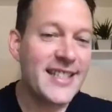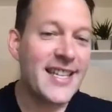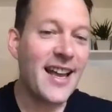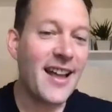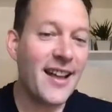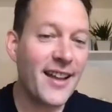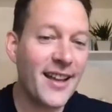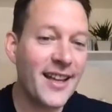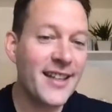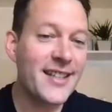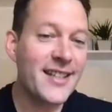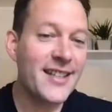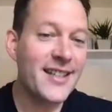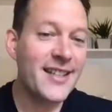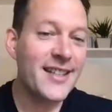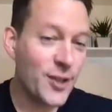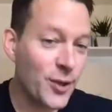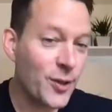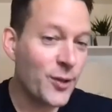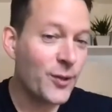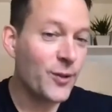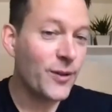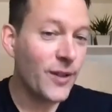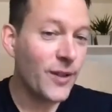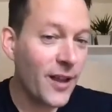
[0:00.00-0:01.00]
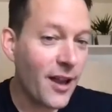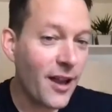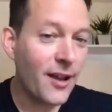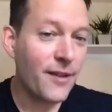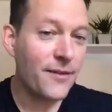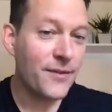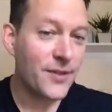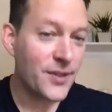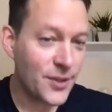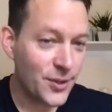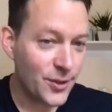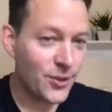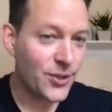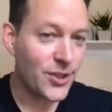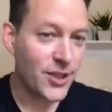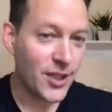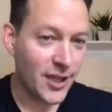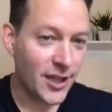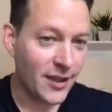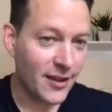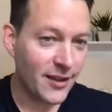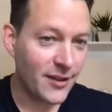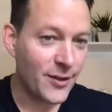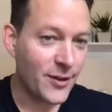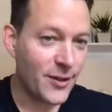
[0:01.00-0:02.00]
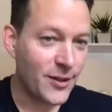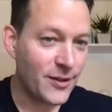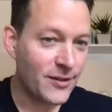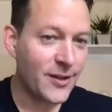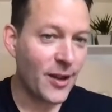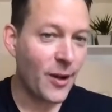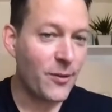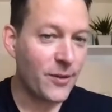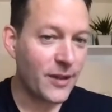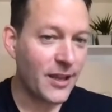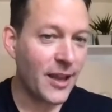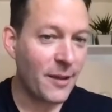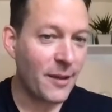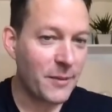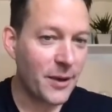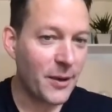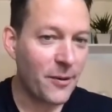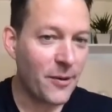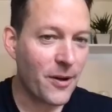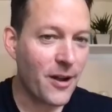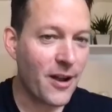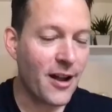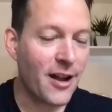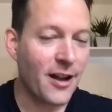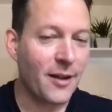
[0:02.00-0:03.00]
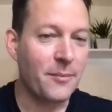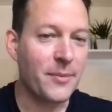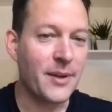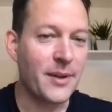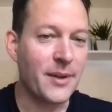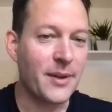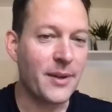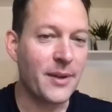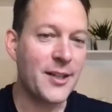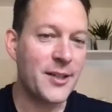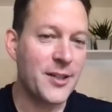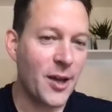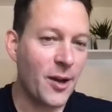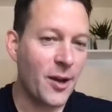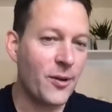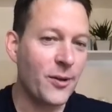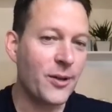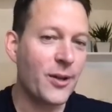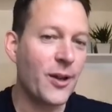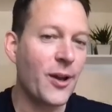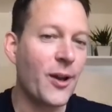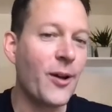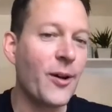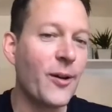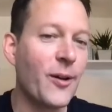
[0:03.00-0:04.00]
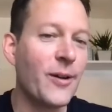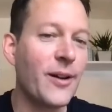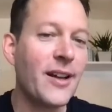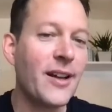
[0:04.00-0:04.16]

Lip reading: Italians do love sushi. Don't get me wrong, but I don't know.